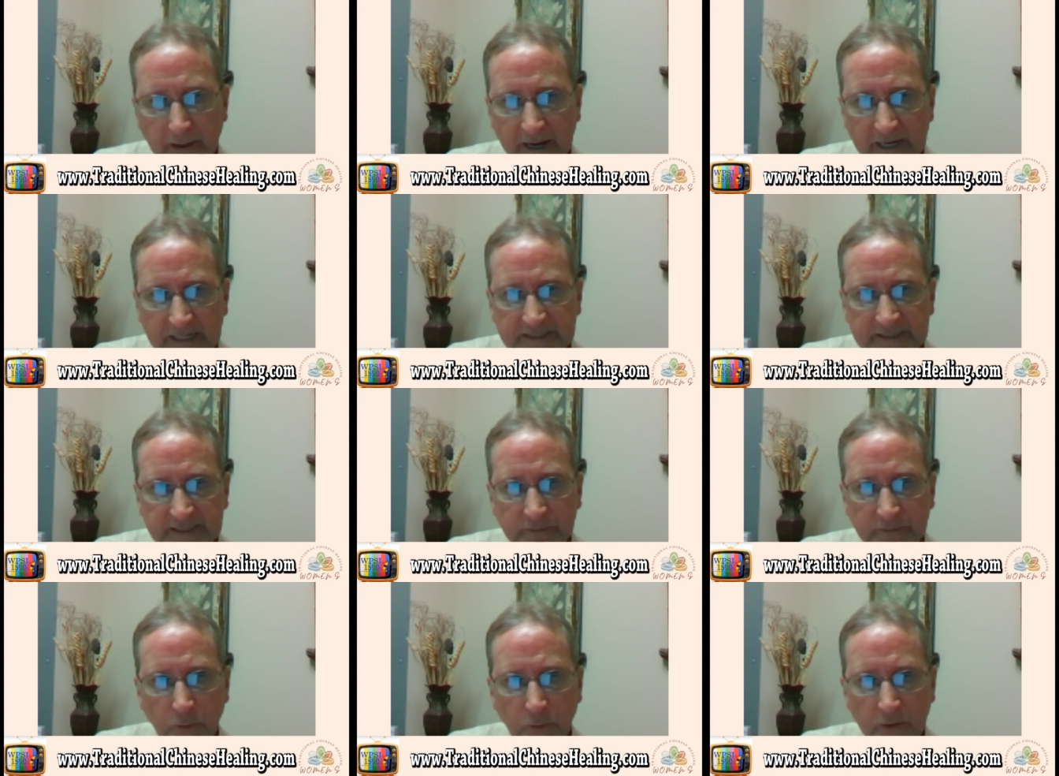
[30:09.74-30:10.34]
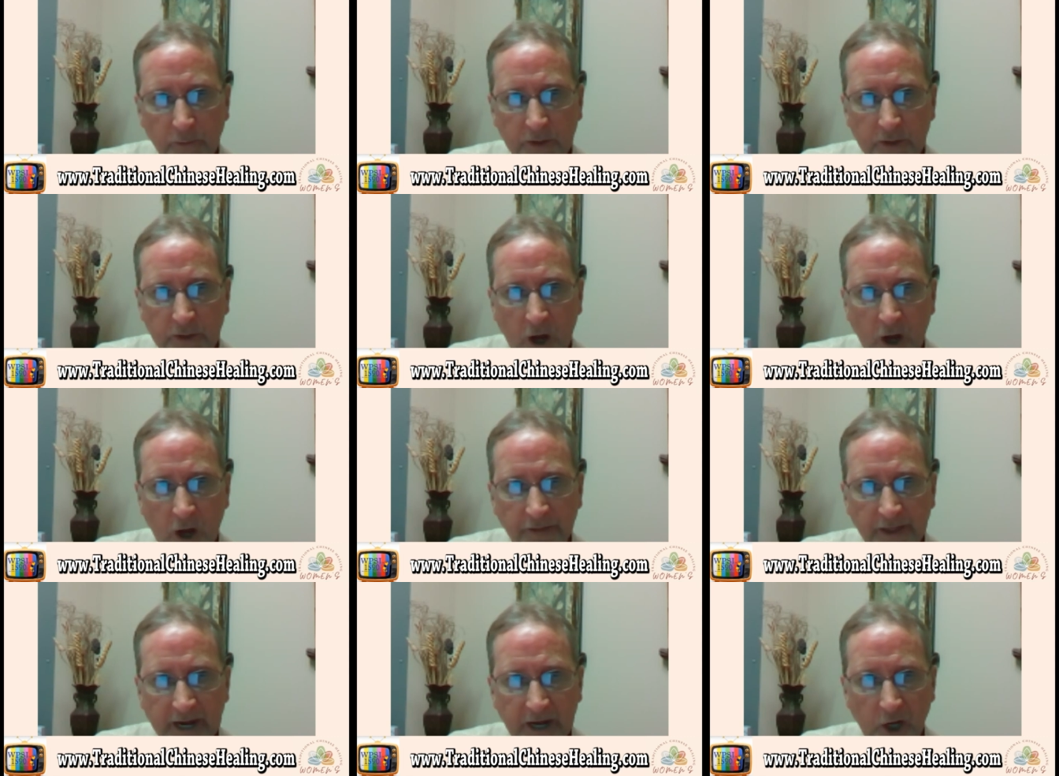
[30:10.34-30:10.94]
medicine, we would
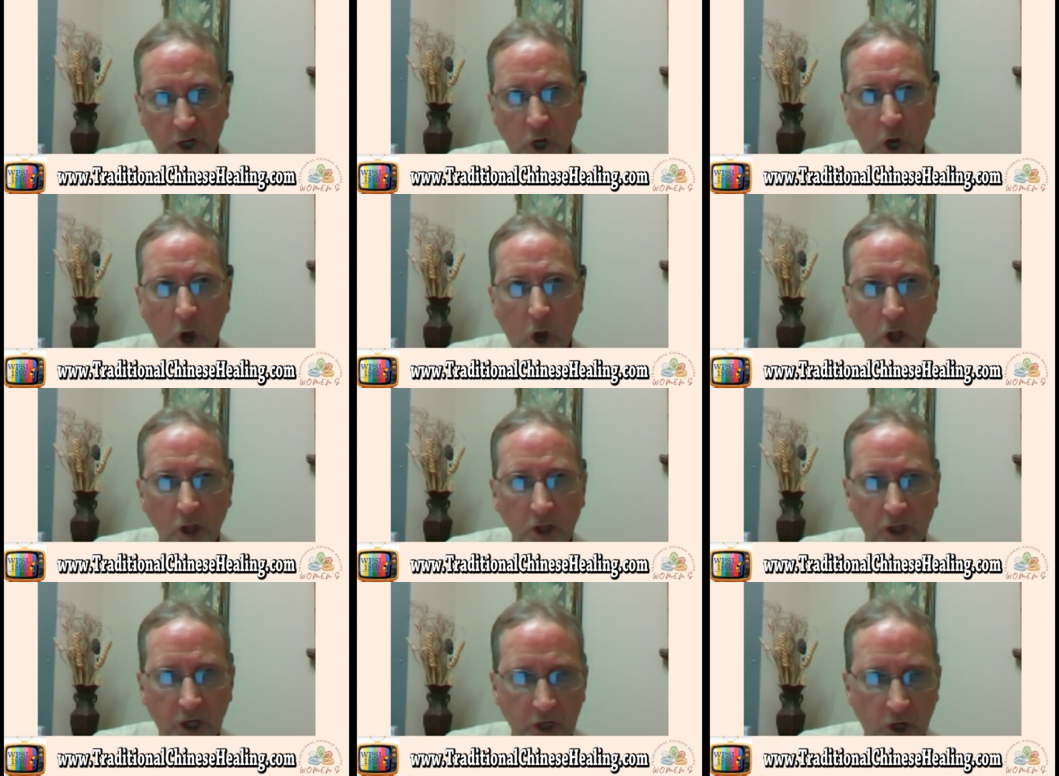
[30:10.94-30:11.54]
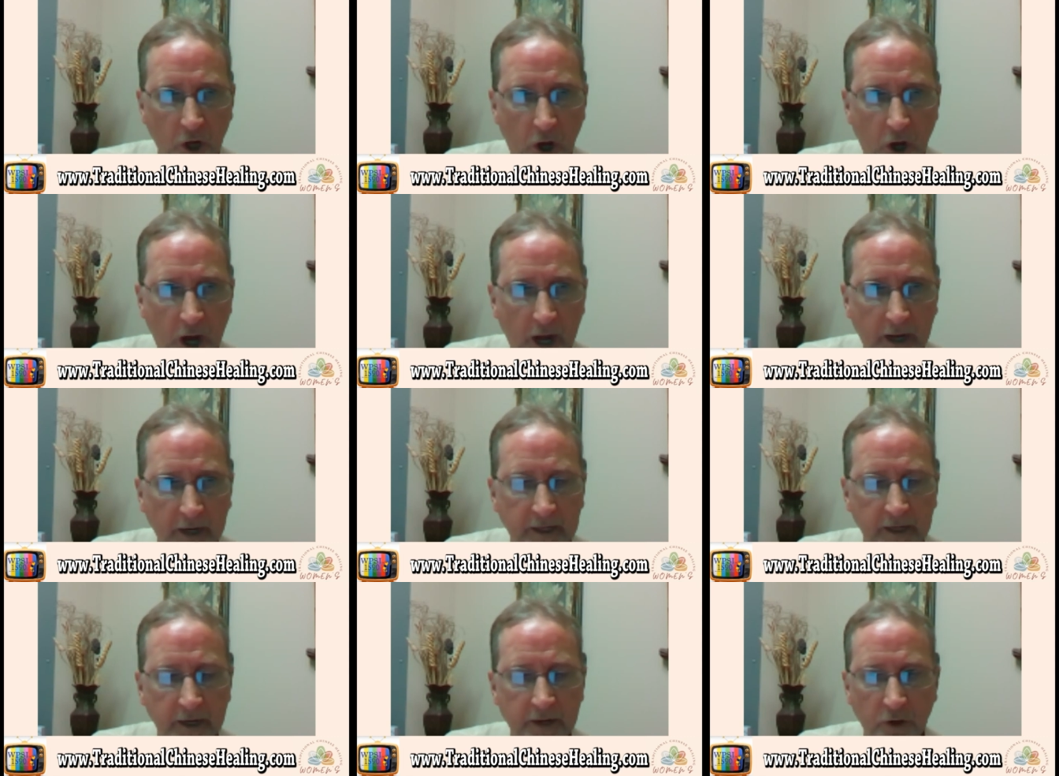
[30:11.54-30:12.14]
call that a
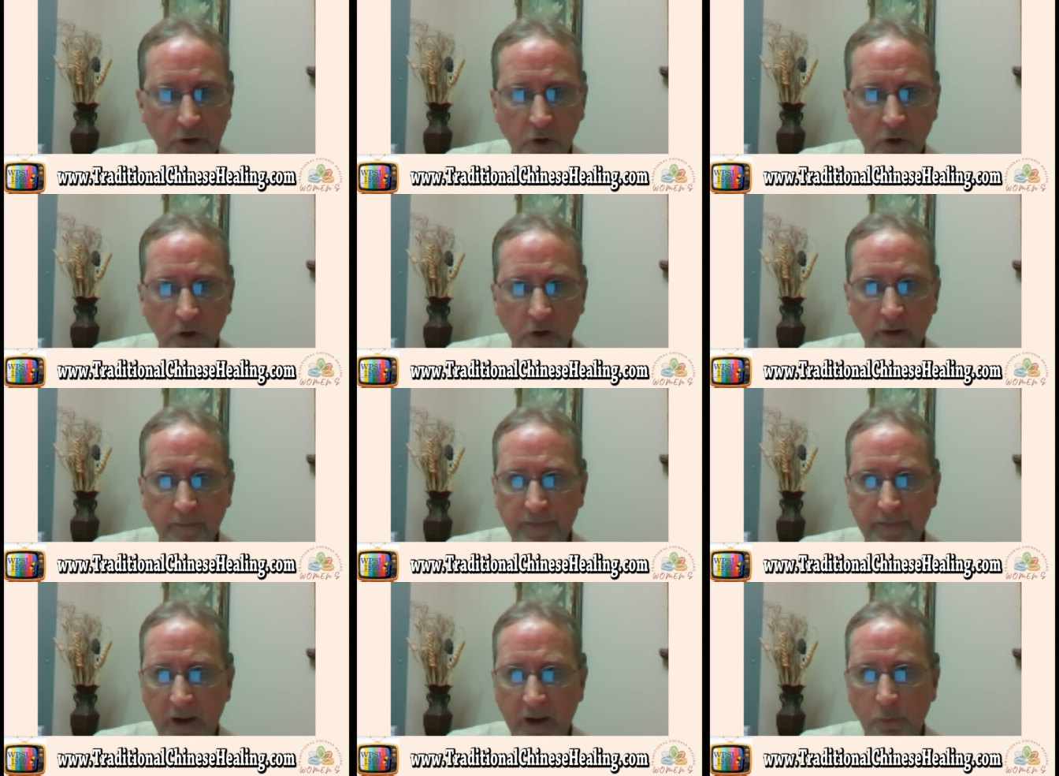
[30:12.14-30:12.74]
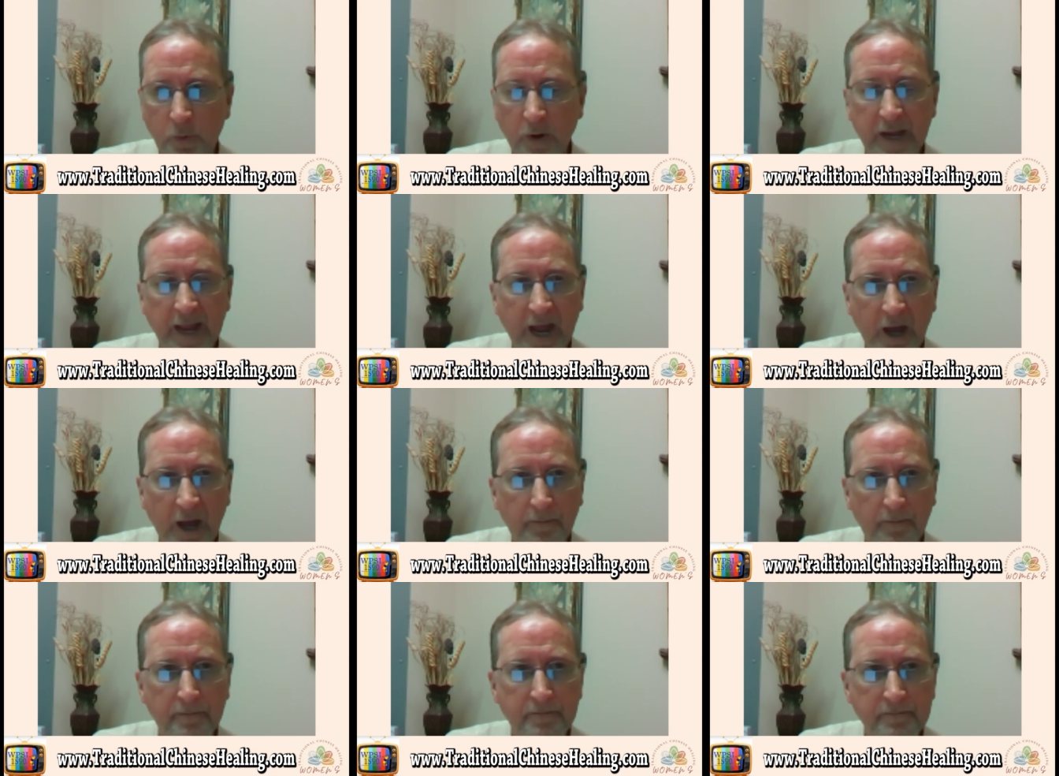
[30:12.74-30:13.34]
cholagogue, an herb that would
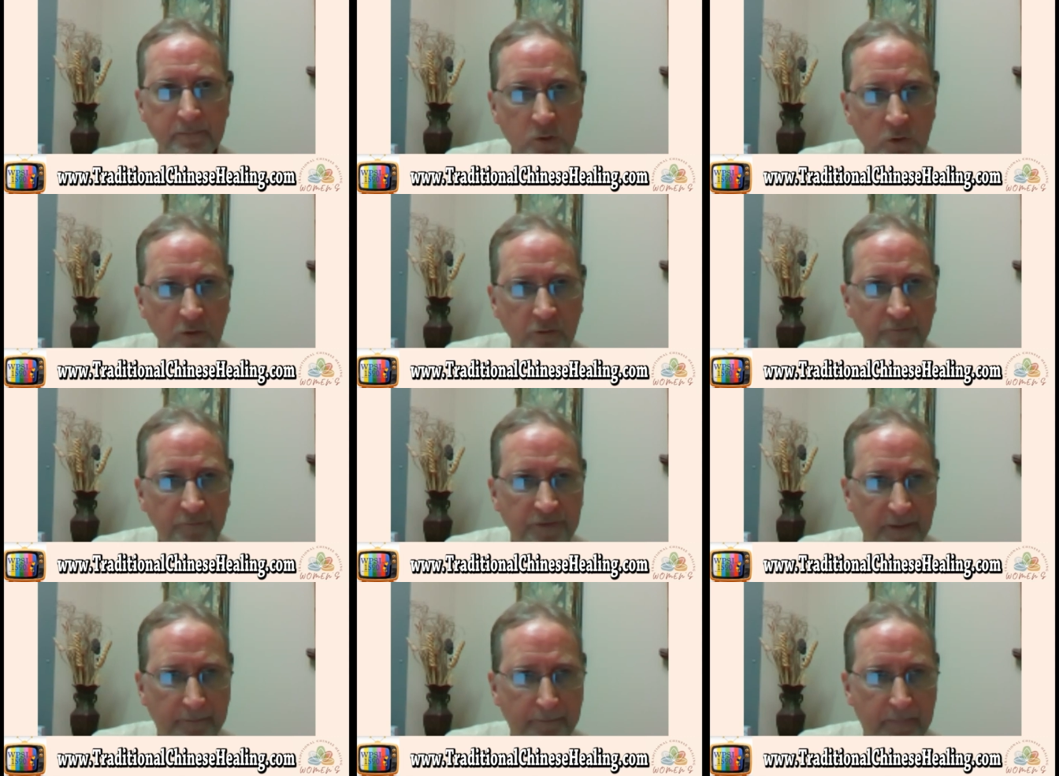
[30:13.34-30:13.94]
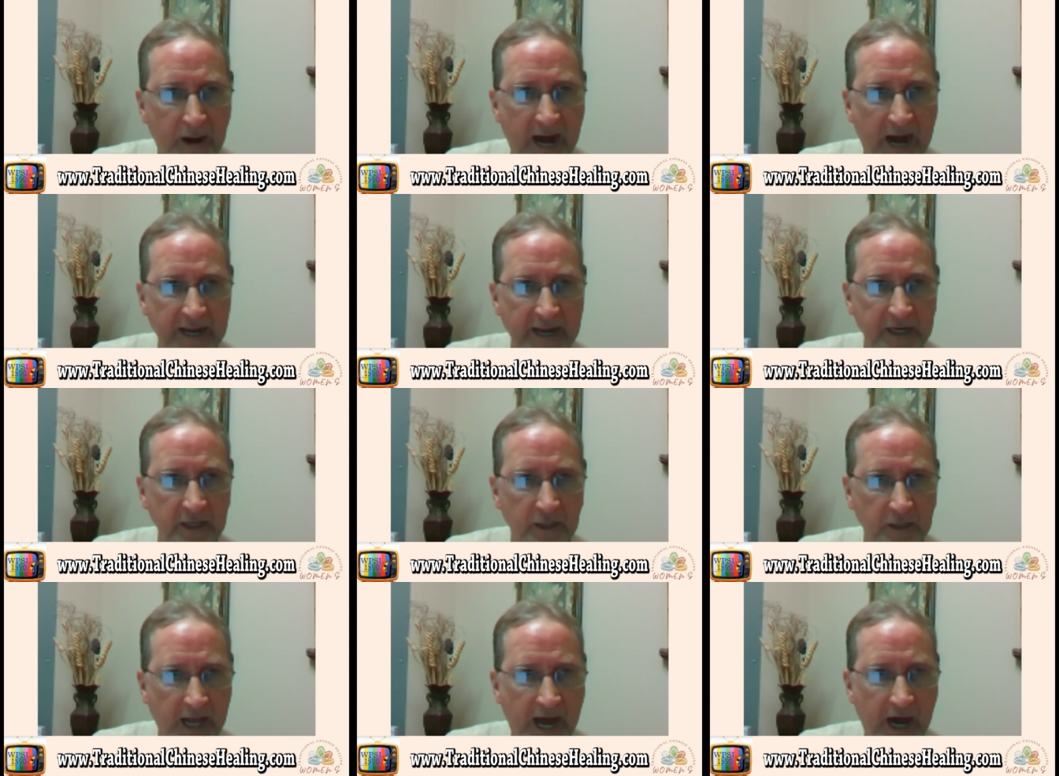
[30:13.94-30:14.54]
help move the
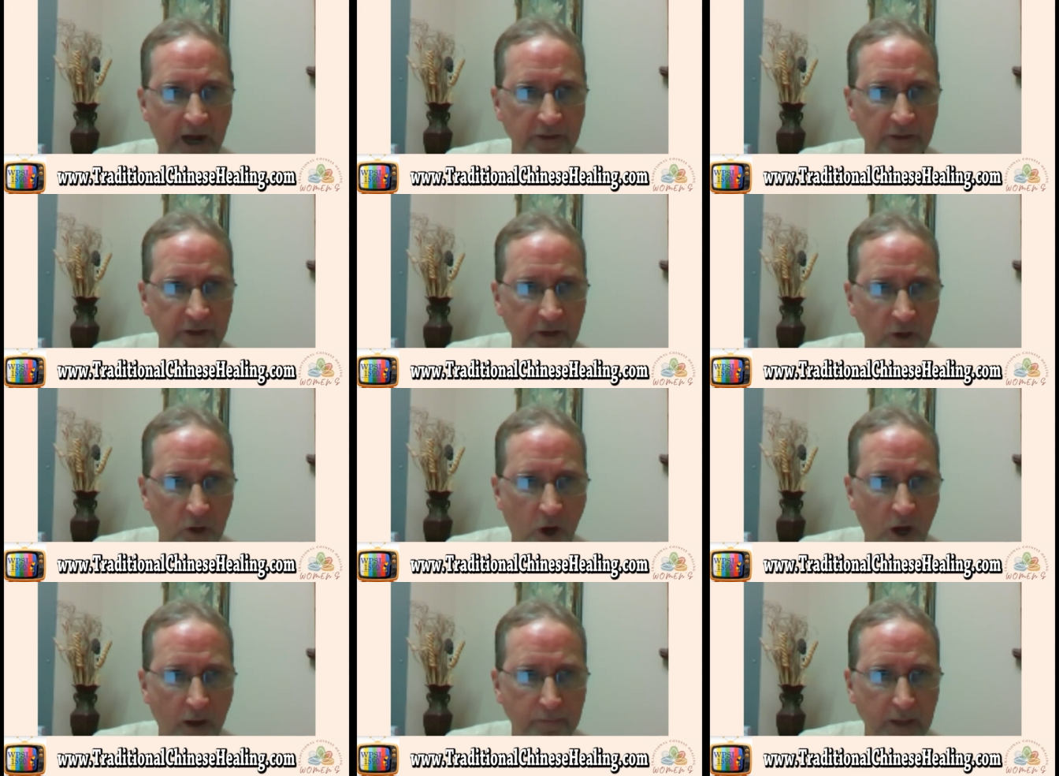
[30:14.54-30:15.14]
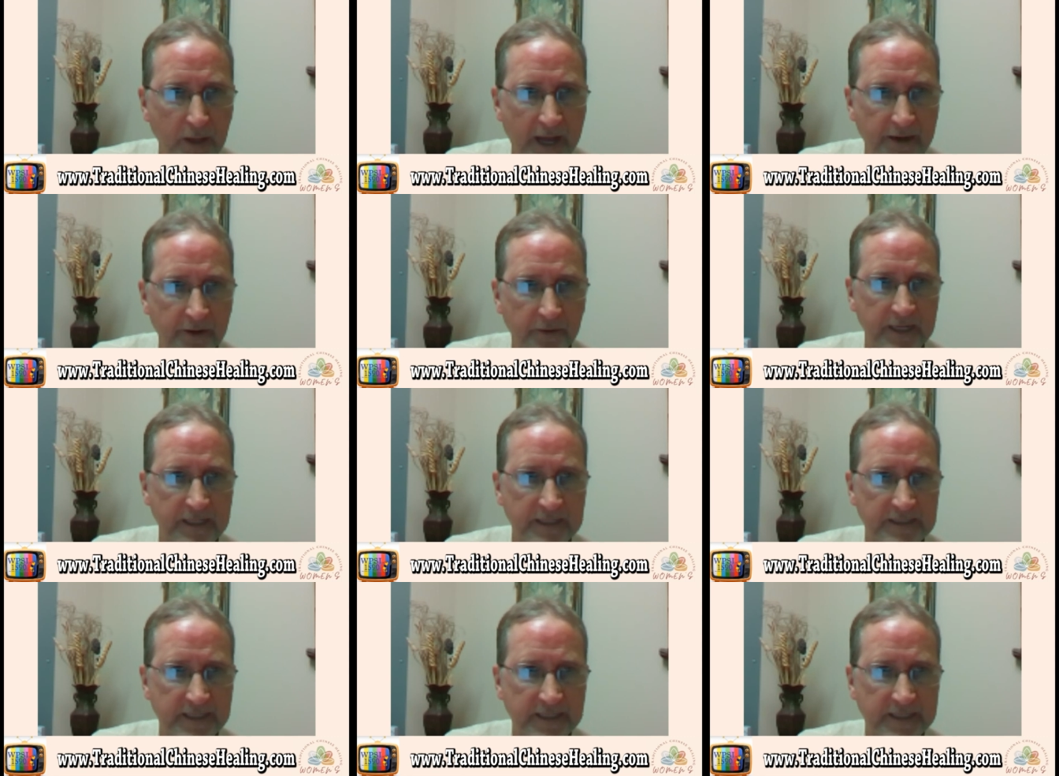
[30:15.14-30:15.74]
bile out of the gallbladder
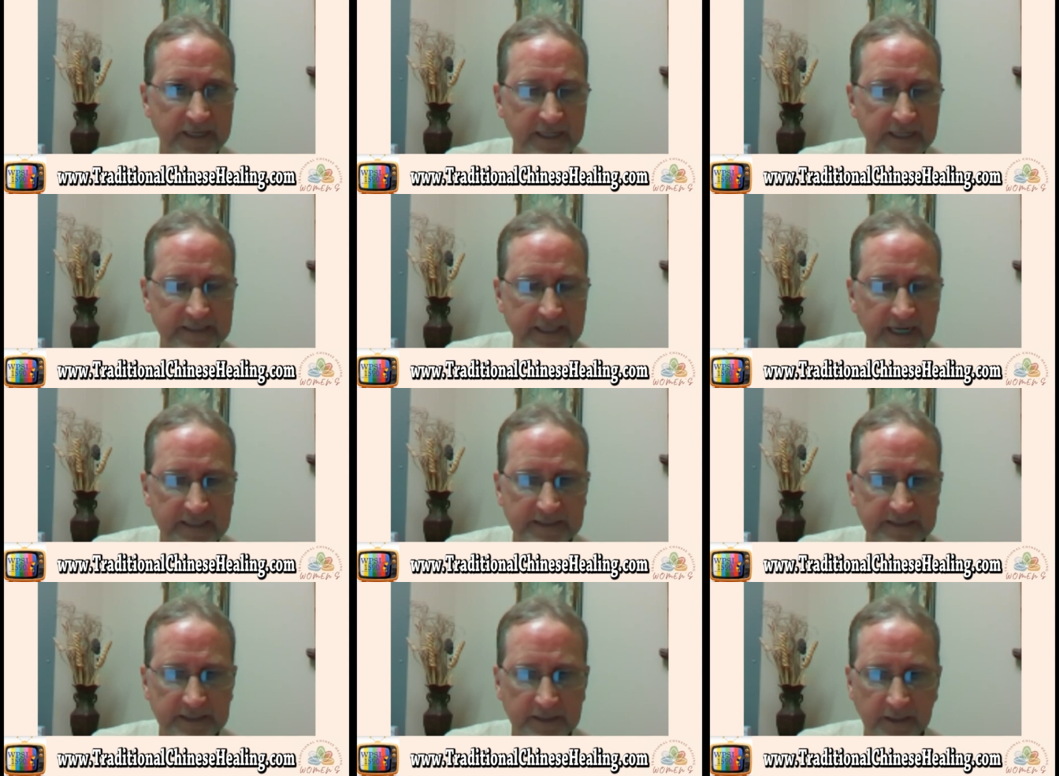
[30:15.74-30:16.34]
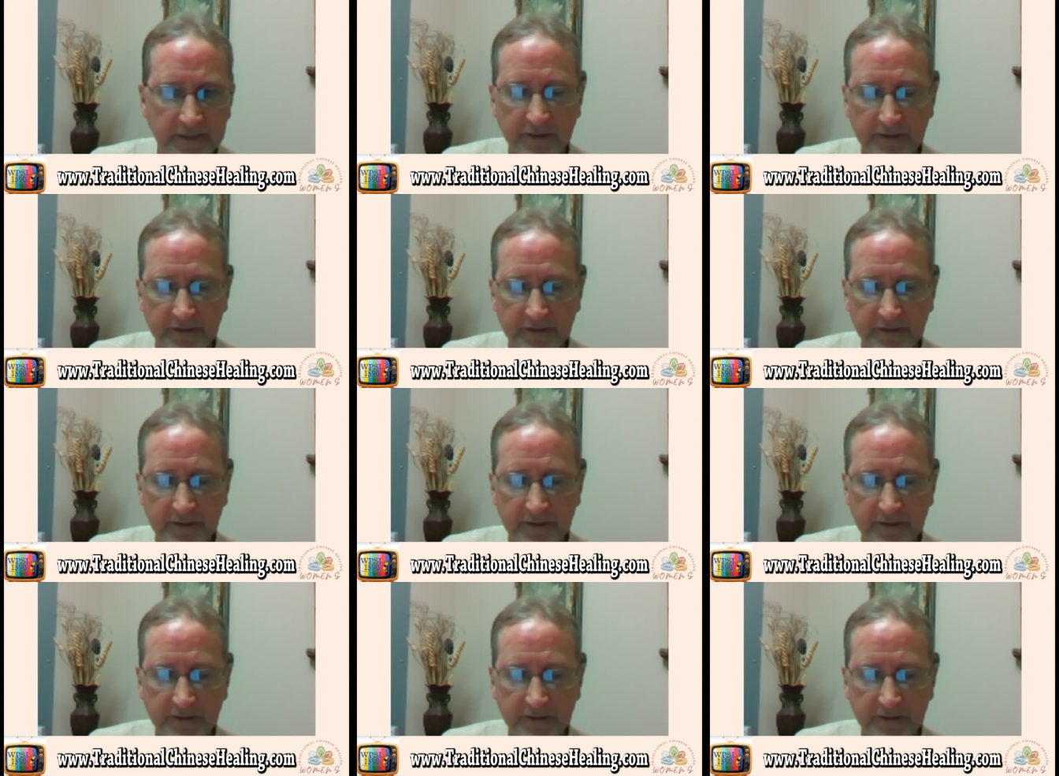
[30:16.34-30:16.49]
into the intestine. And